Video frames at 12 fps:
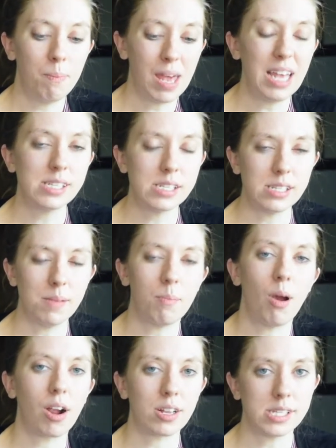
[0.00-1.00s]
pieces
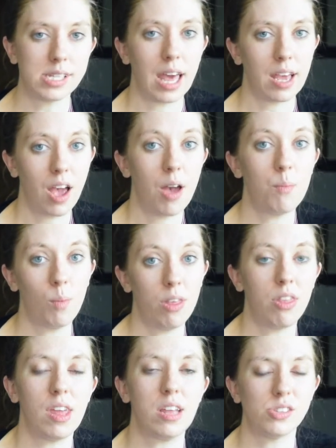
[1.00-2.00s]
and parts that come with the